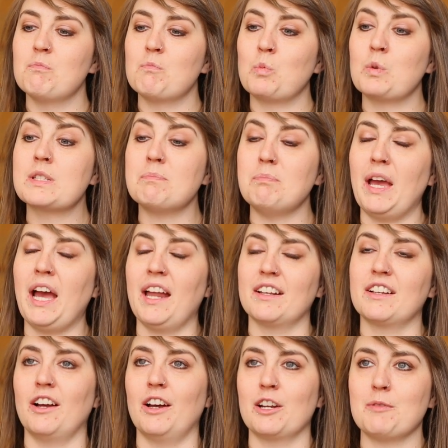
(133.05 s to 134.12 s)
was mad
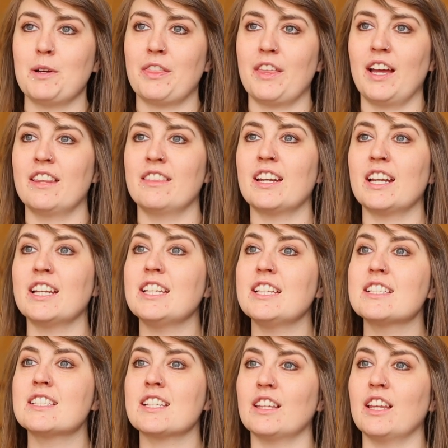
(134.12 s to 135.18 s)
at God about that and that I
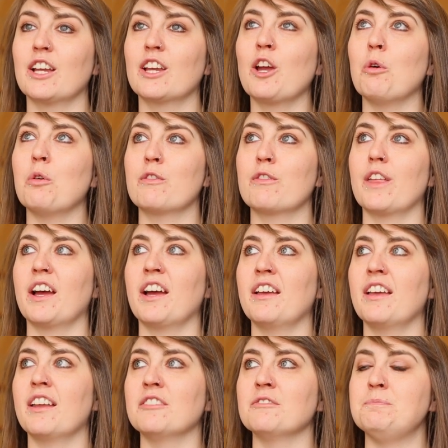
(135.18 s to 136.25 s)
needed to let go of that.
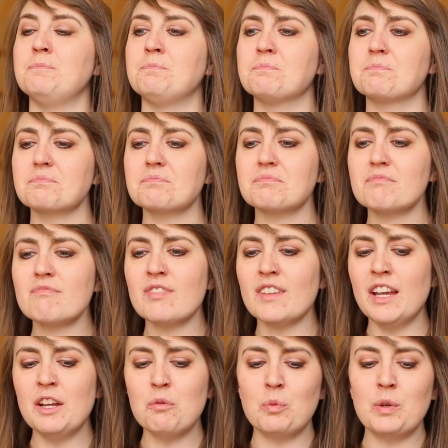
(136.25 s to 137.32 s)
And
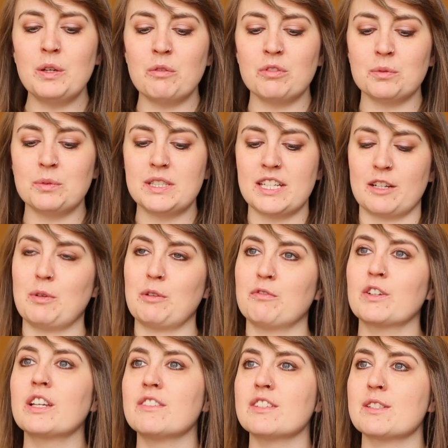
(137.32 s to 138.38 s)
whenever we talk about
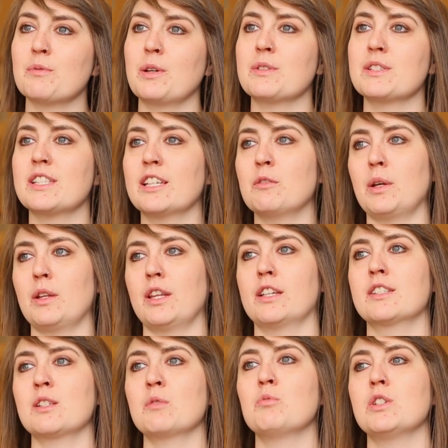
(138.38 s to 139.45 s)
forgiveness, we always think about like
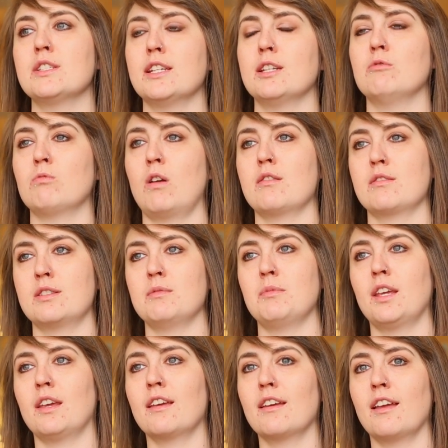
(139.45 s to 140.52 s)
someone did wrong to
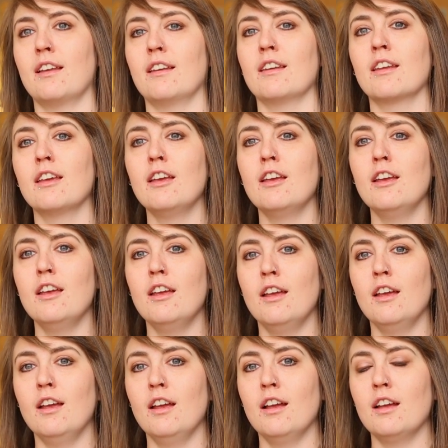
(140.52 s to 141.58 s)
me. And
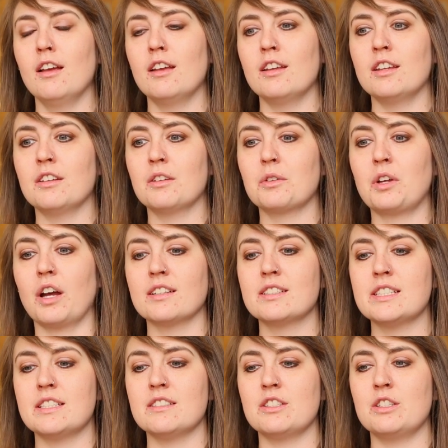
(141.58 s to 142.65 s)
God
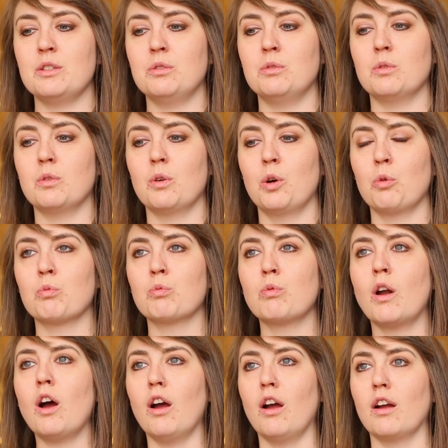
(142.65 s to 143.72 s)
didn't do
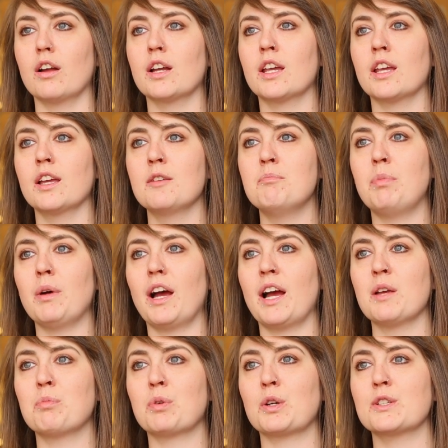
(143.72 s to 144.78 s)
wrong, but
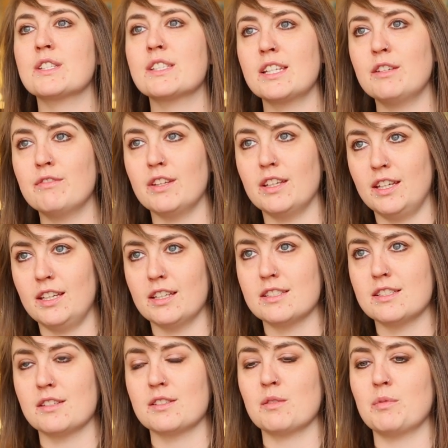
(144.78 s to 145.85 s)
I perceived that he had
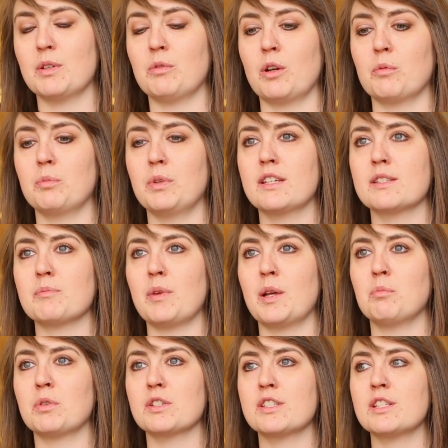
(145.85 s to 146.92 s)
done something wrong because my
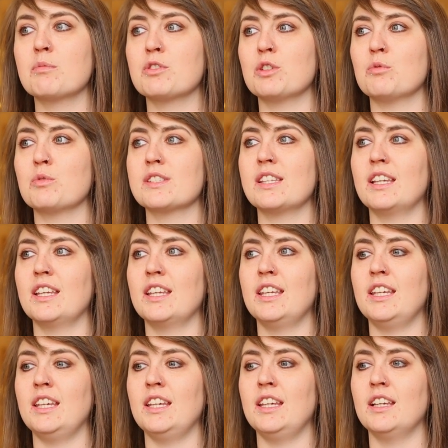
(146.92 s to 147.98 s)
perception was that
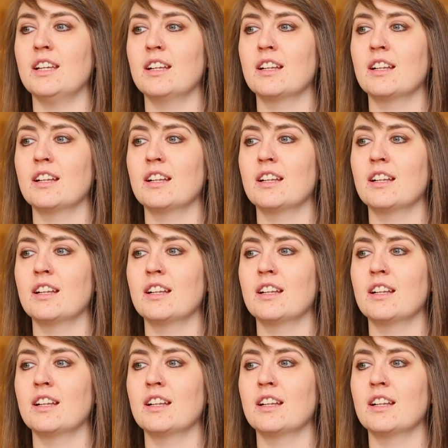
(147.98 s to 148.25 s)
he